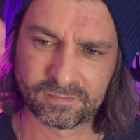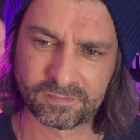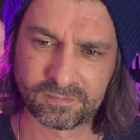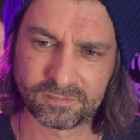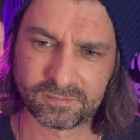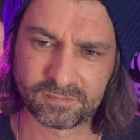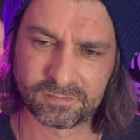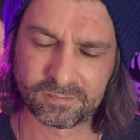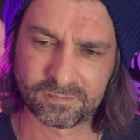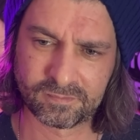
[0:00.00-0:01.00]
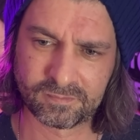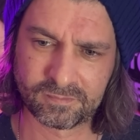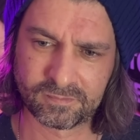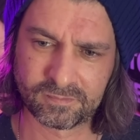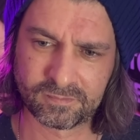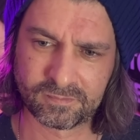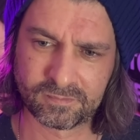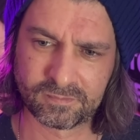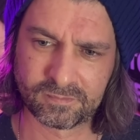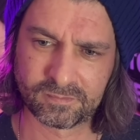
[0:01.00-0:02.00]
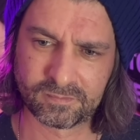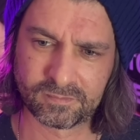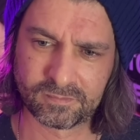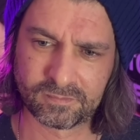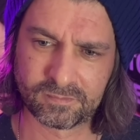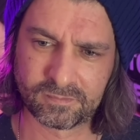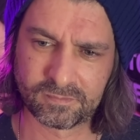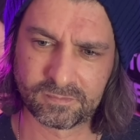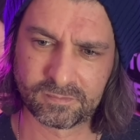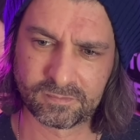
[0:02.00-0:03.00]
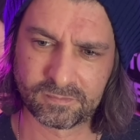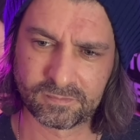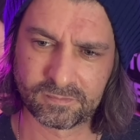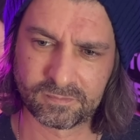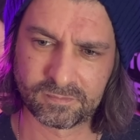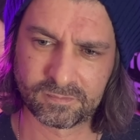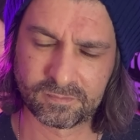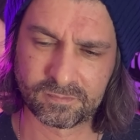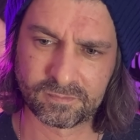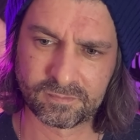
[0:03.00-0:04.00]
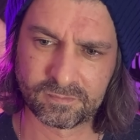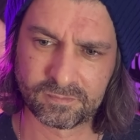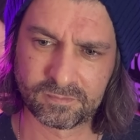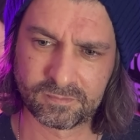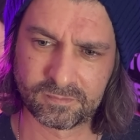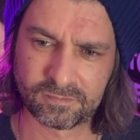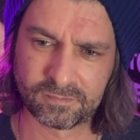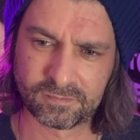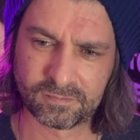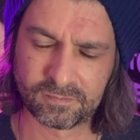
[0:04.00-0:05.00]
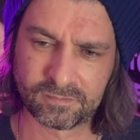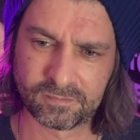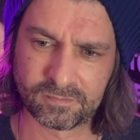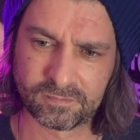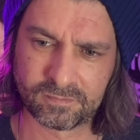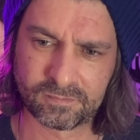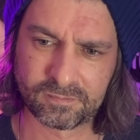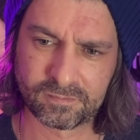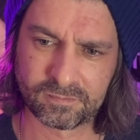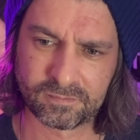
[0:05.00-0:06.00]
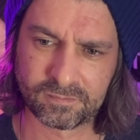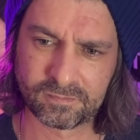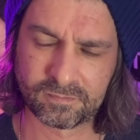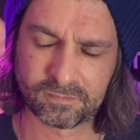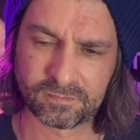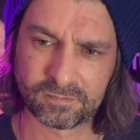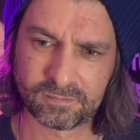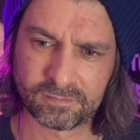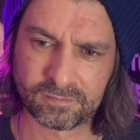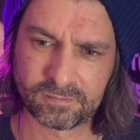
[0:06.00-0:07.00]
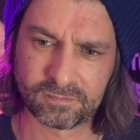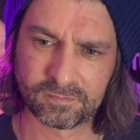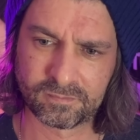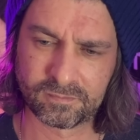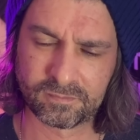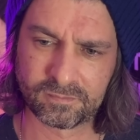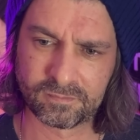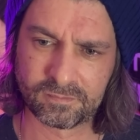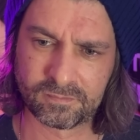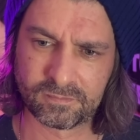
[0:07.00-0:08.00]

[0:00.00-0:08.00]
This person isn't speaking.